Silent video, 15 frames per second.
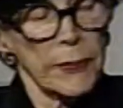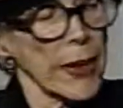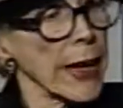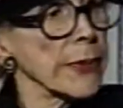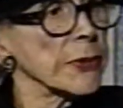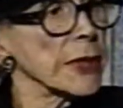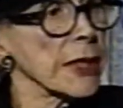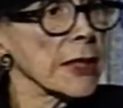
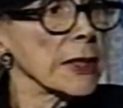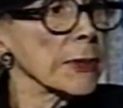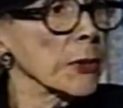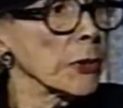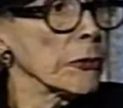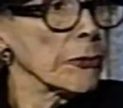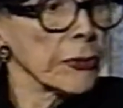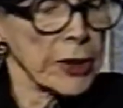
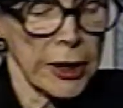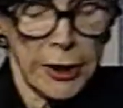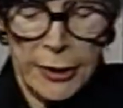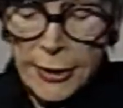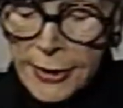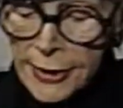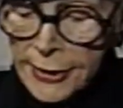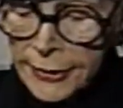baptismal
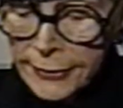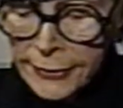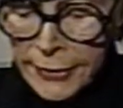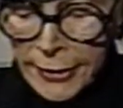fees,